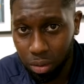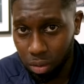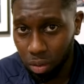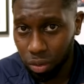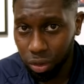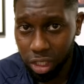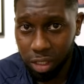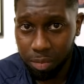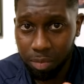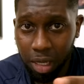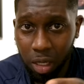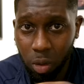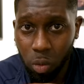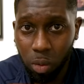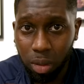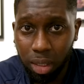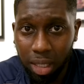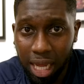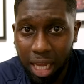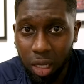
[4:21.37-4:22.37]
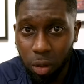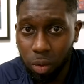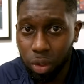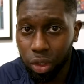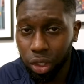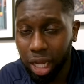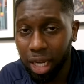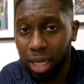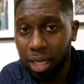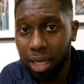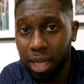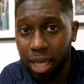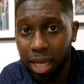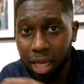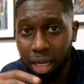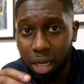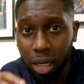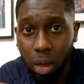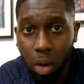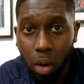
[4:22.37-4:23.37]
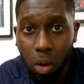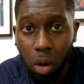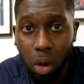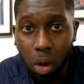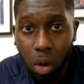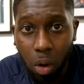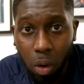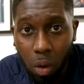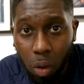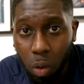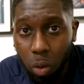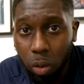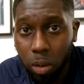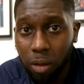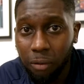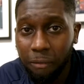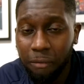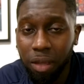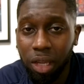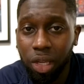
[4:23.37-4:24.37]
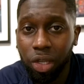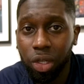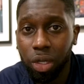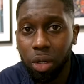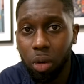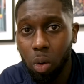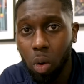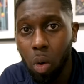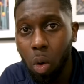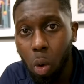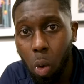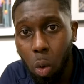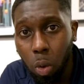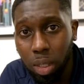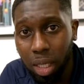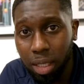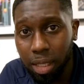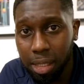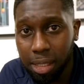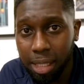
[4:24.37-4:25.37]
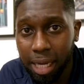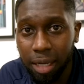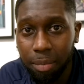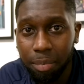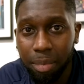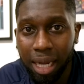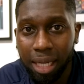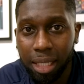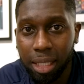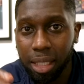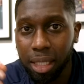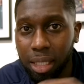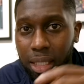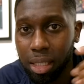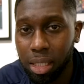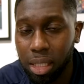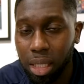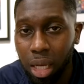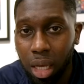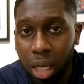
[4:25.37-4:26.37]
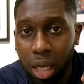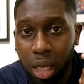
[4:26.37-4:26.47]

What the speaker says: Don't just pick one language and learn all the feature, all the design patterns,